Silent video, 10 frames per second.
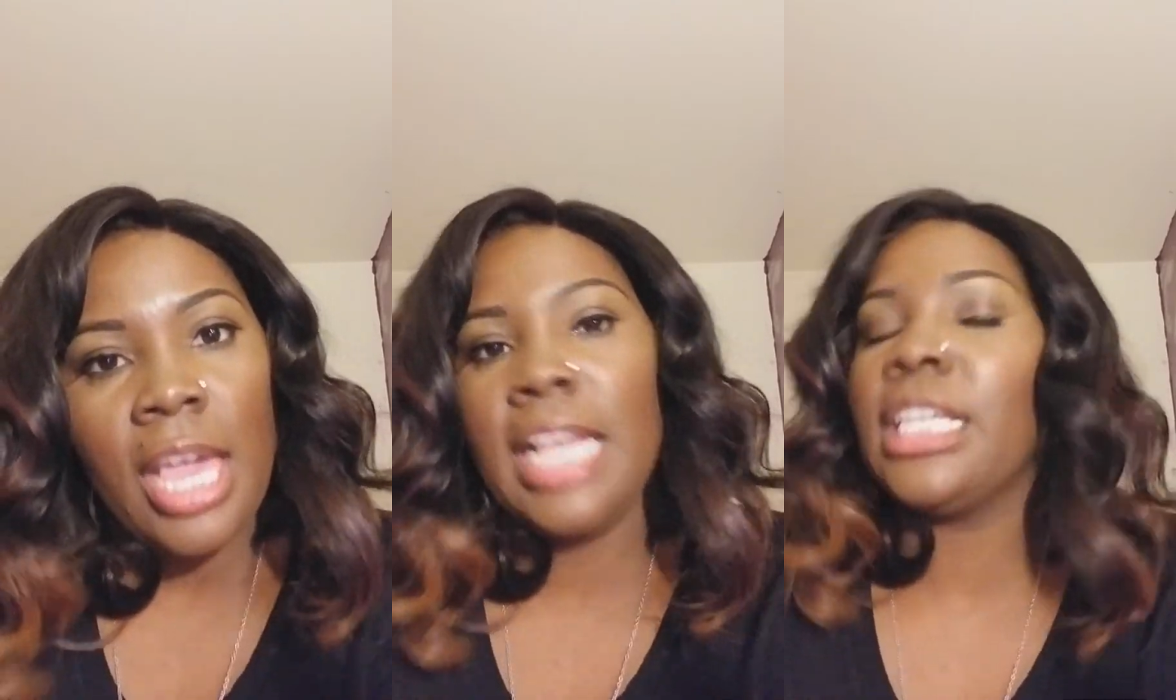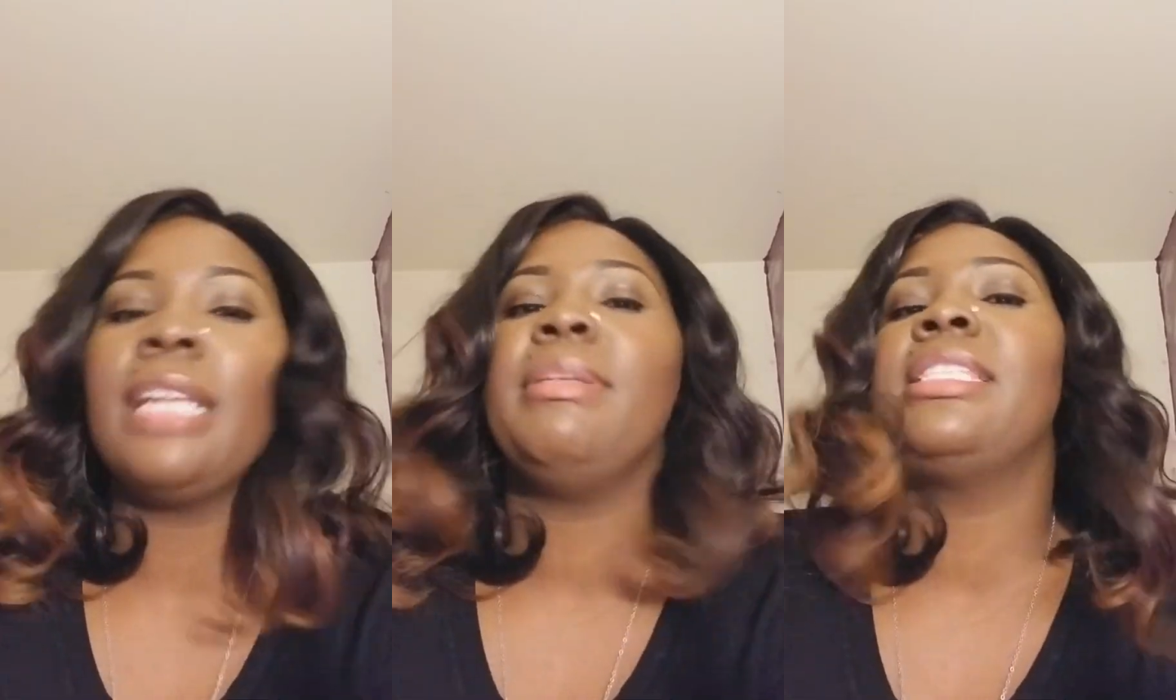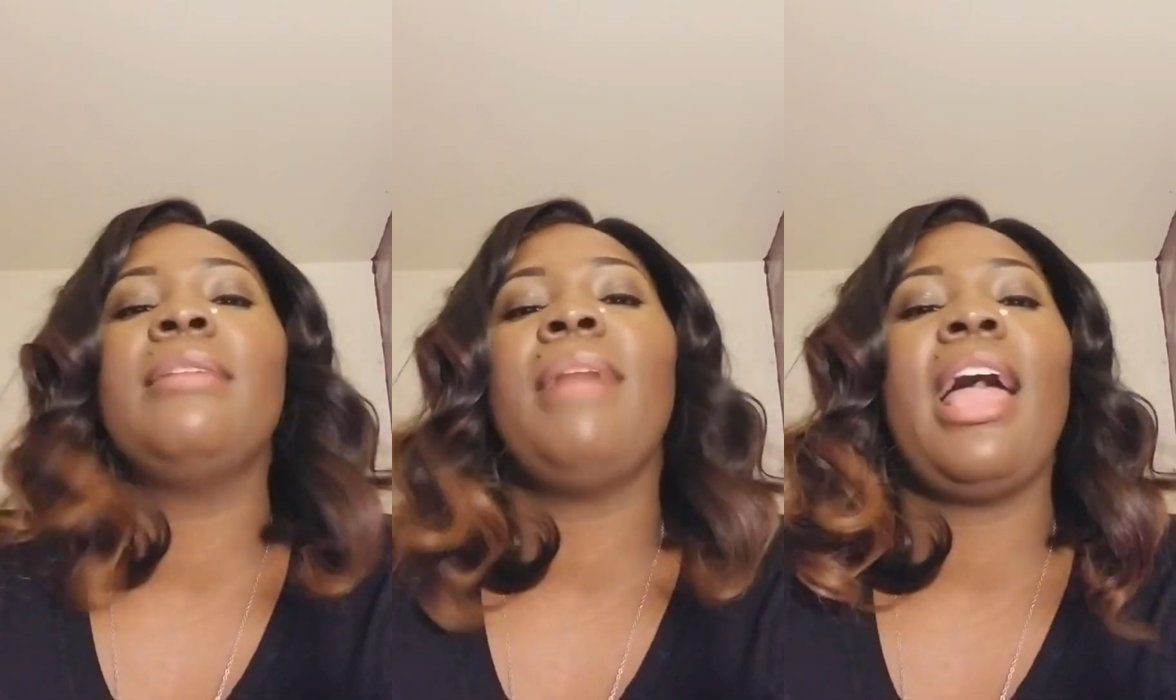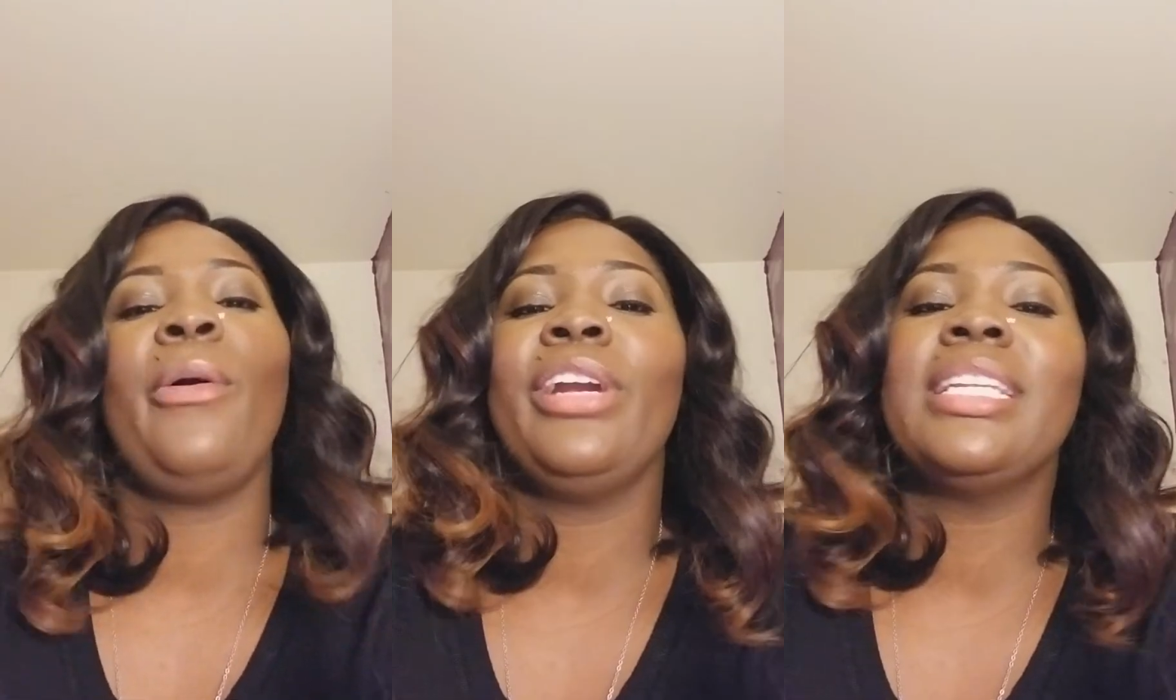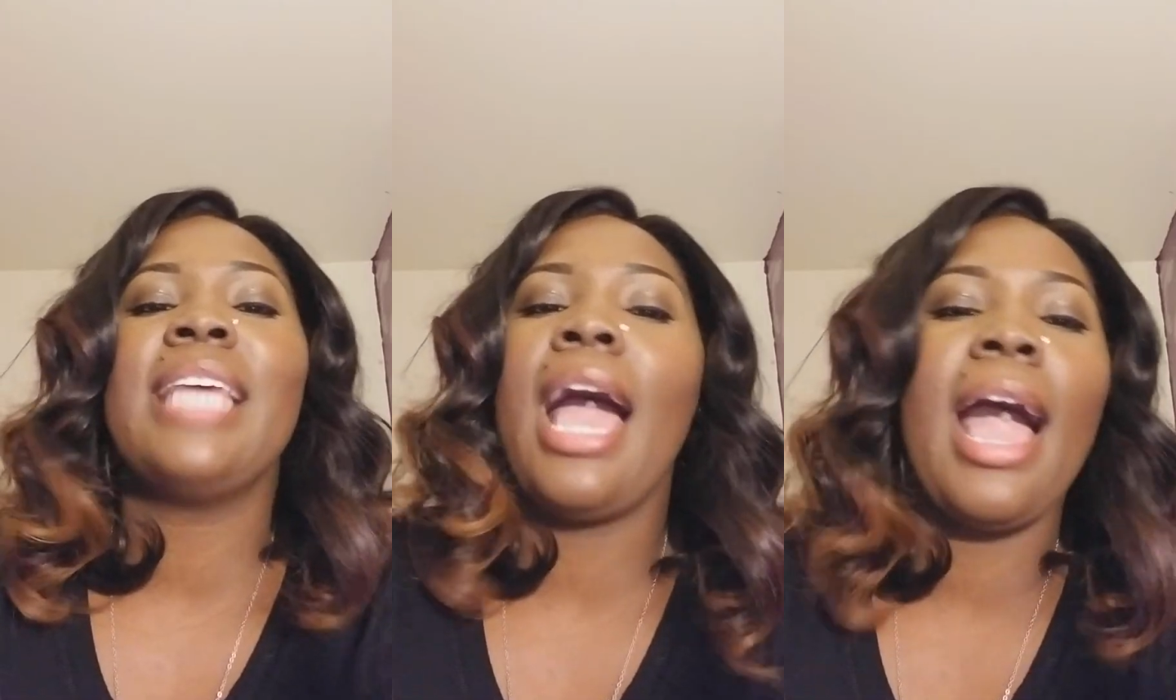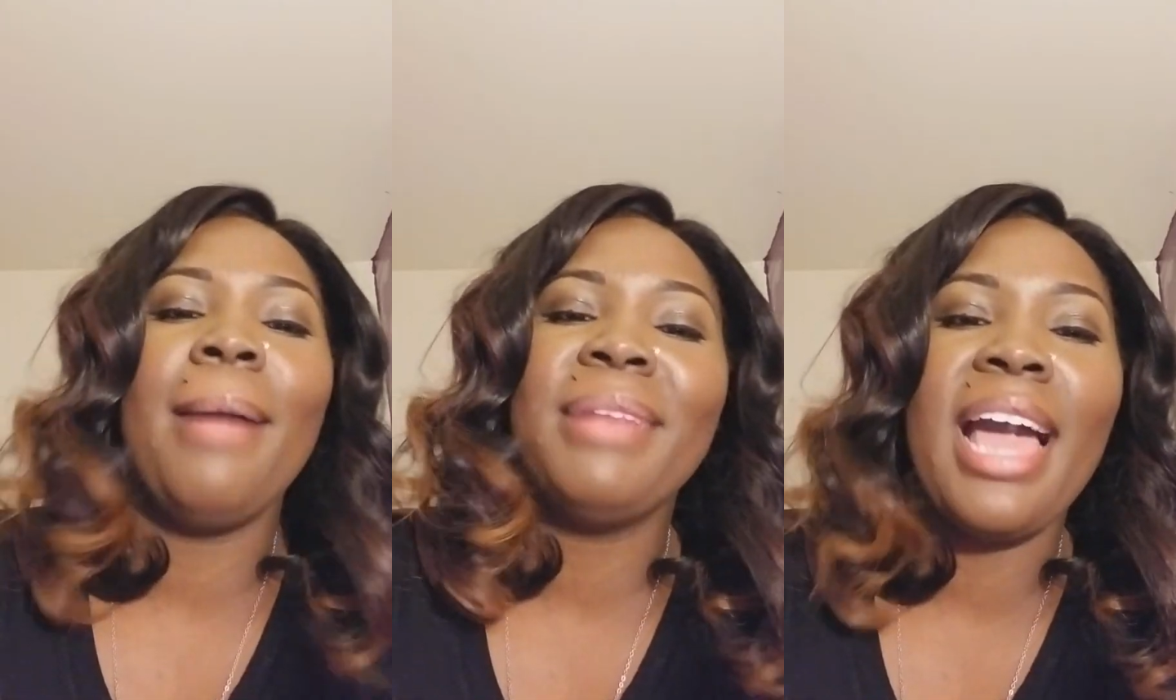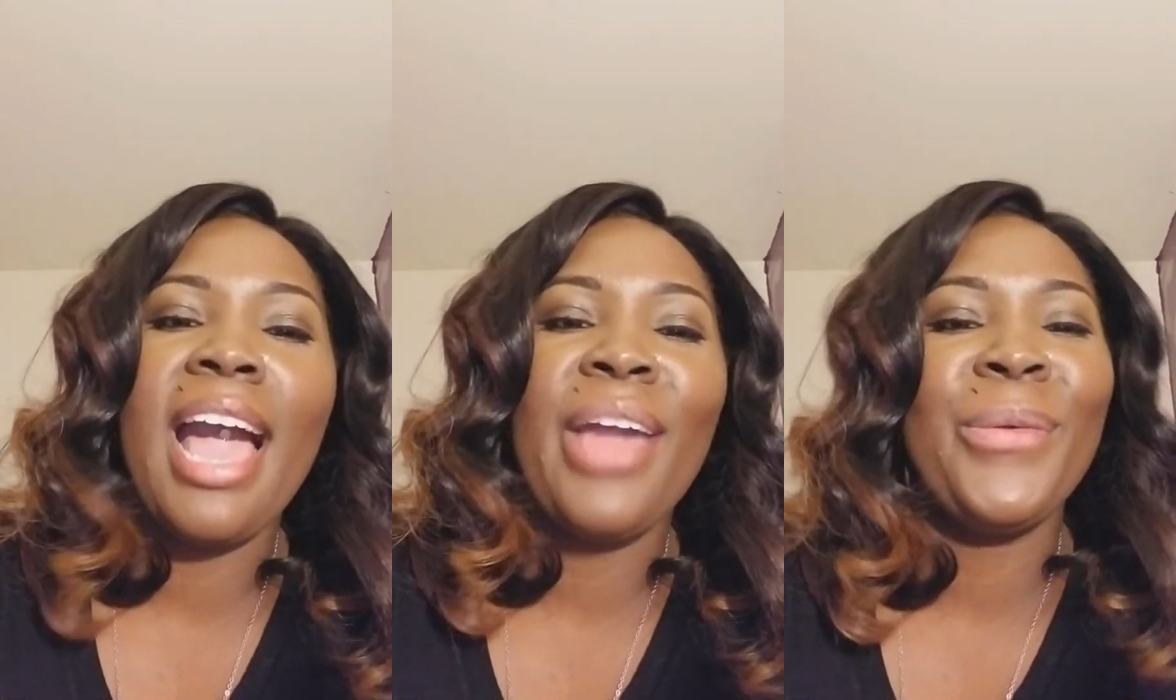It's going to be somebody on your
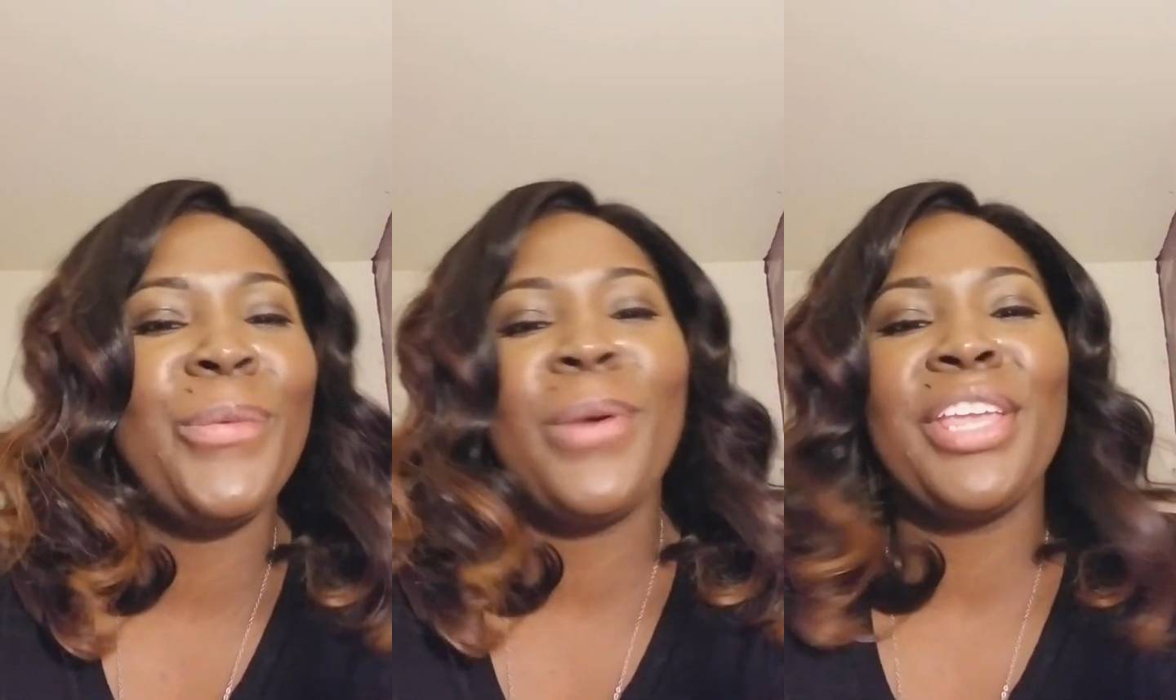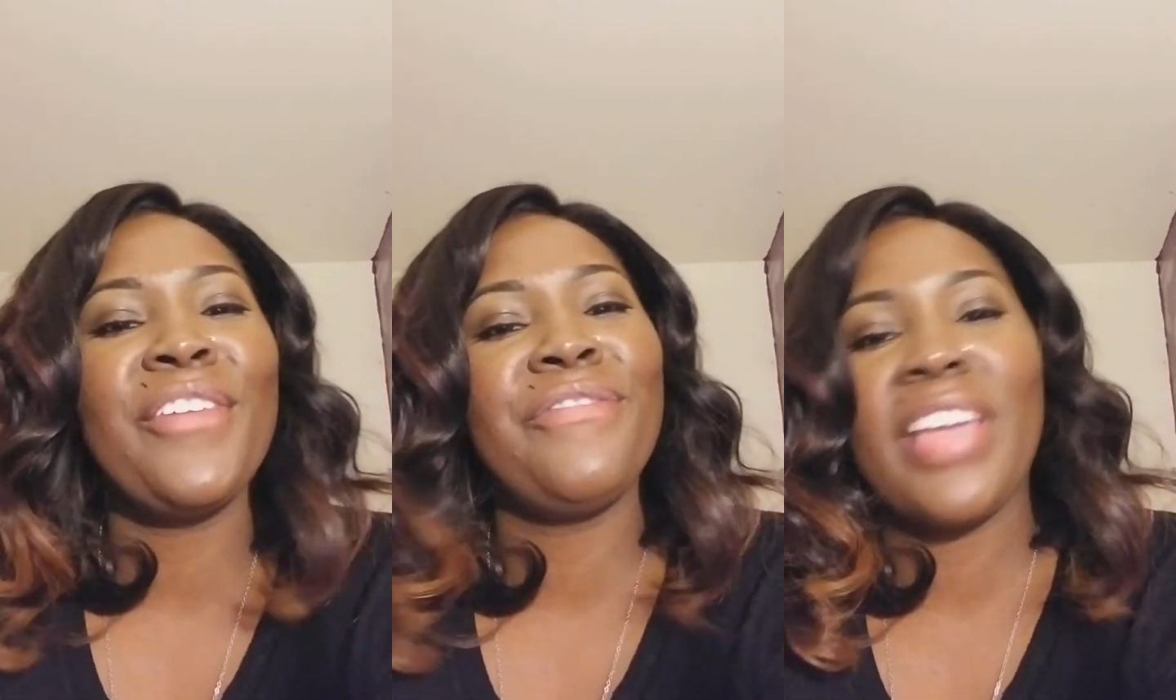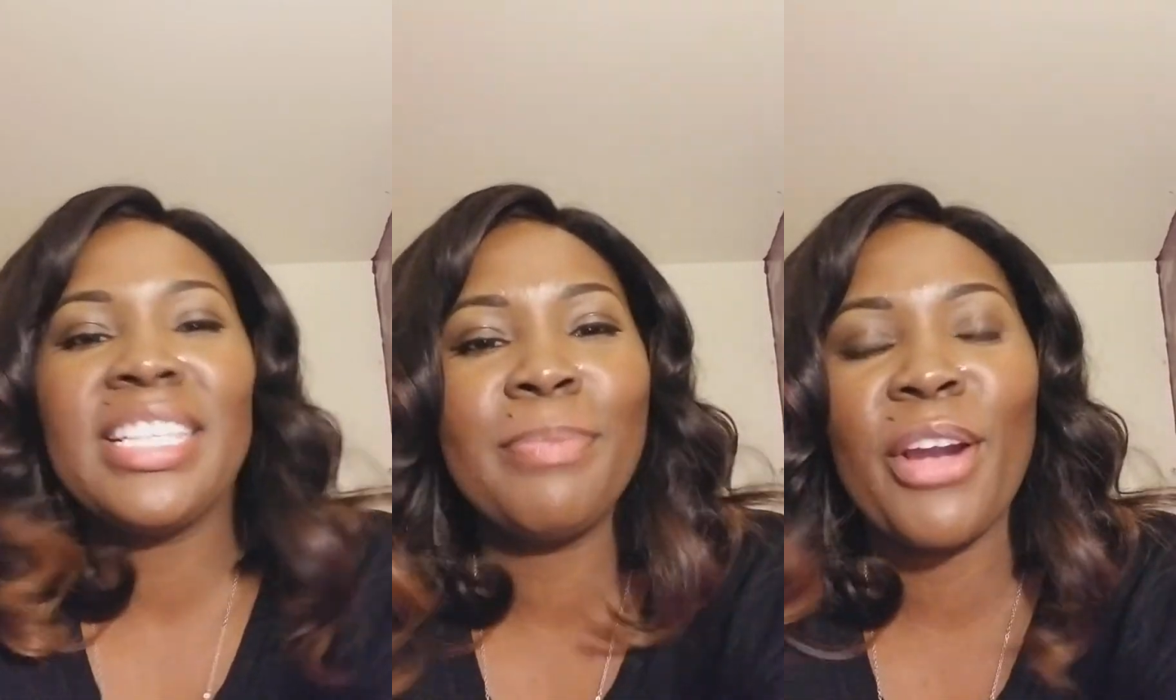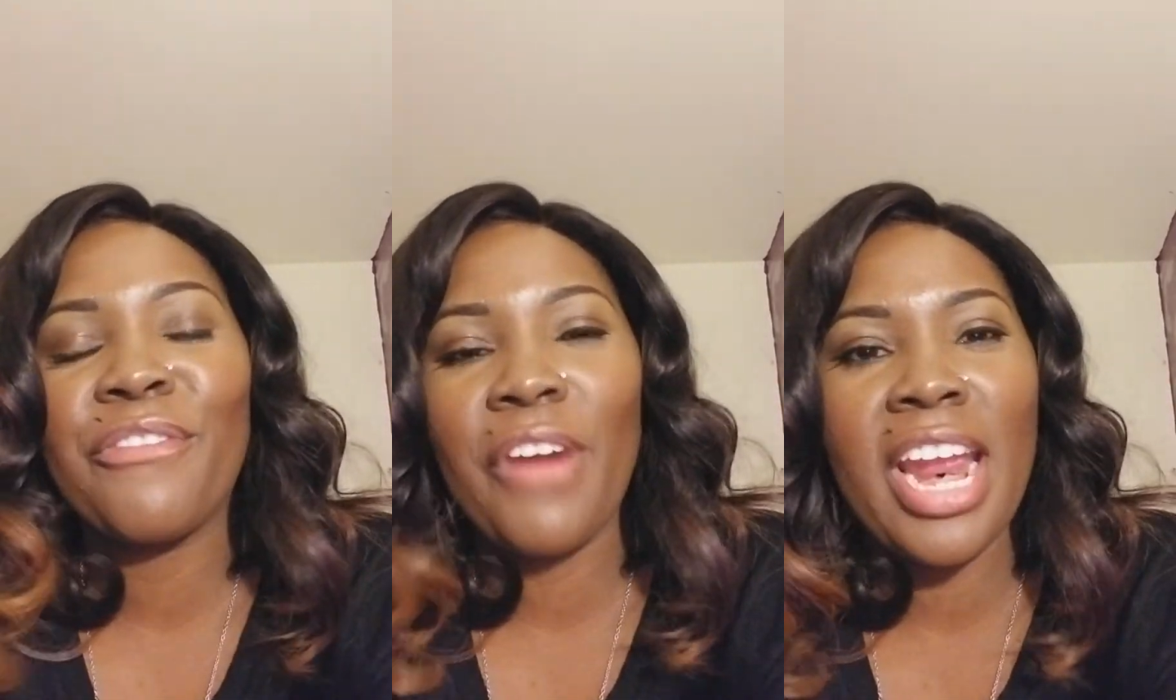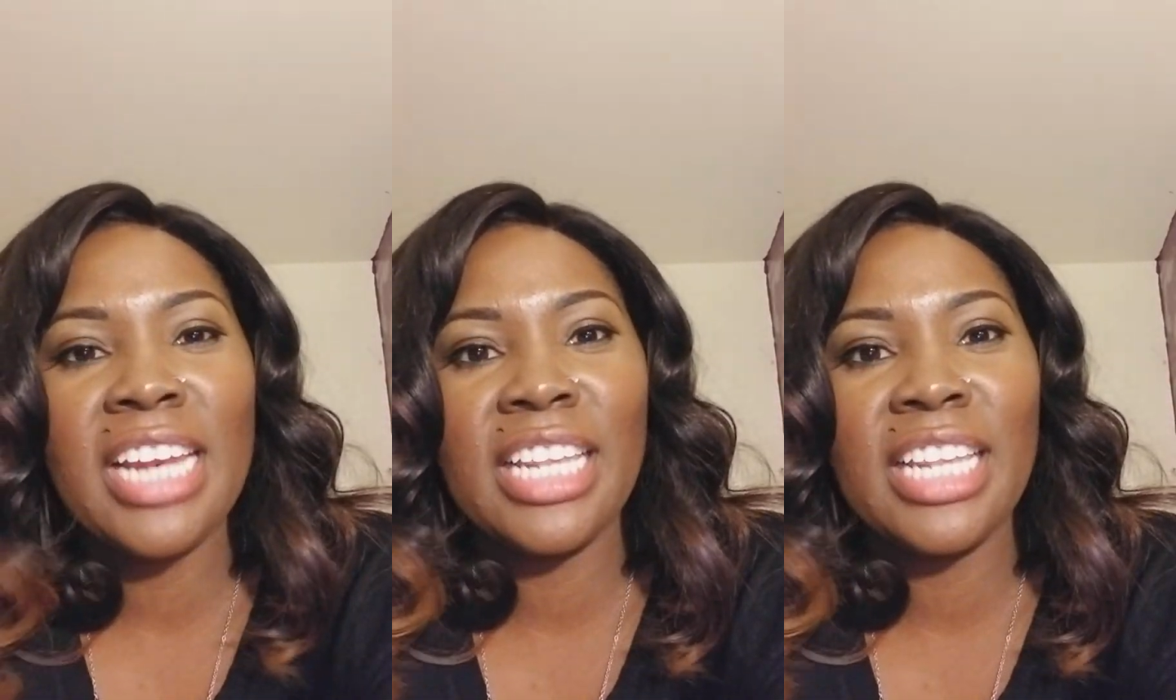timeline or one of your Facebook friends,